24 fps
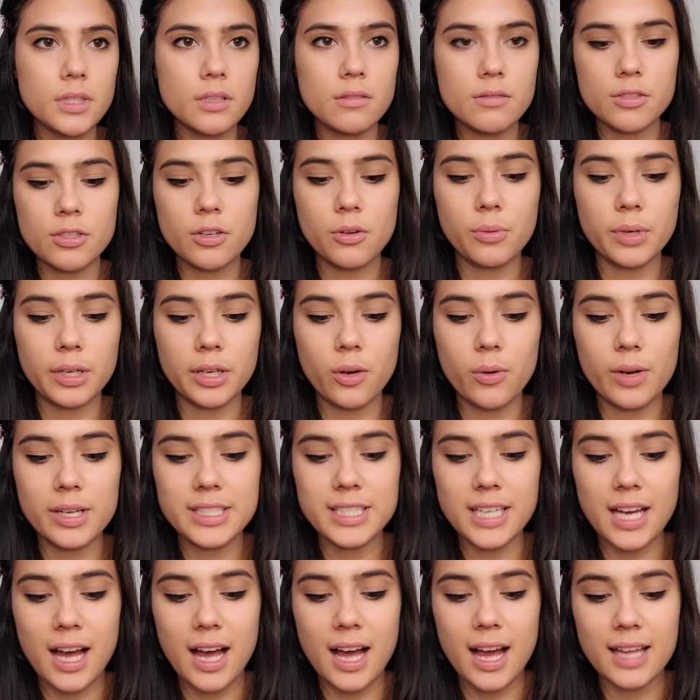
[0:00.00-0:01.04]
So we're going
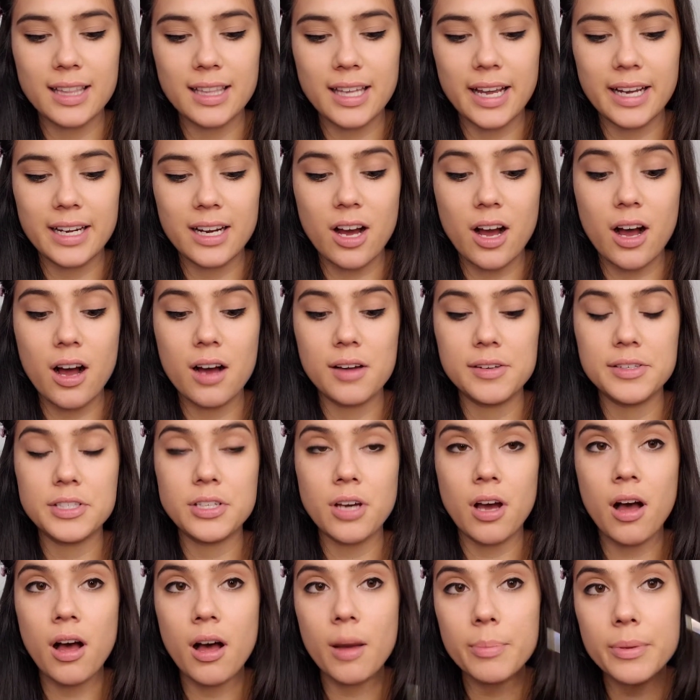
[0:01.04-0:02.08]
to highlight on
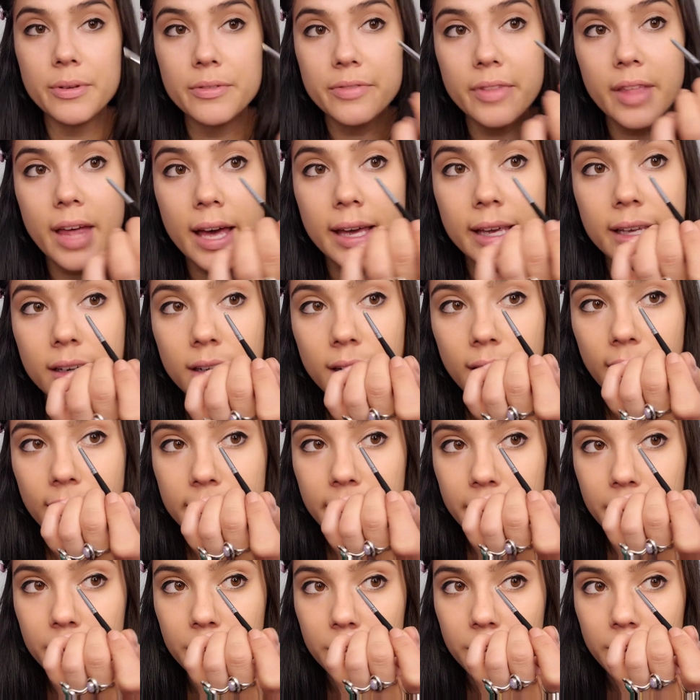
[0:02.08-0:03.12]
top of that inner
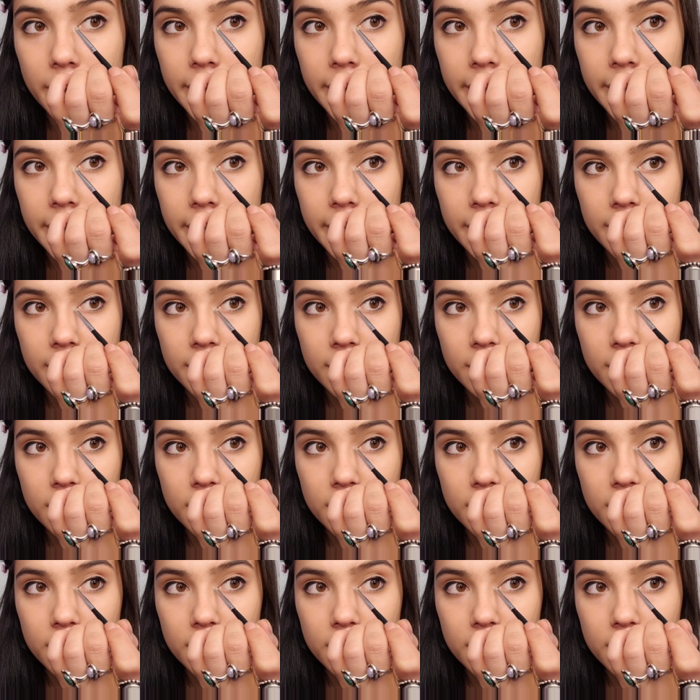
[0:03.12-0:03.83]
highlight right here.